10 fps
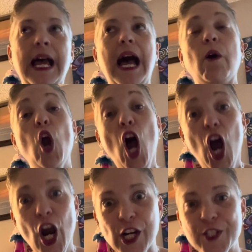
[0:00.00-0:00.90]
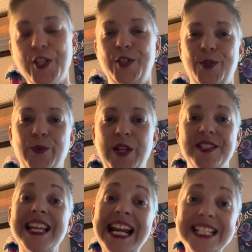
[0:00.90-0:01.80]
Our heart runs
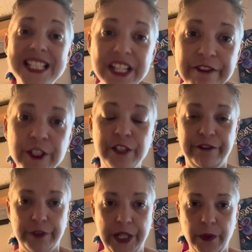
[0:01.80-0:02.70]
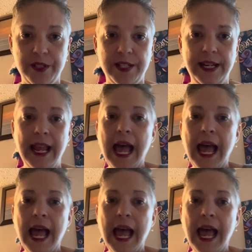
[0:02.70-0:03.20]
at a different frequency.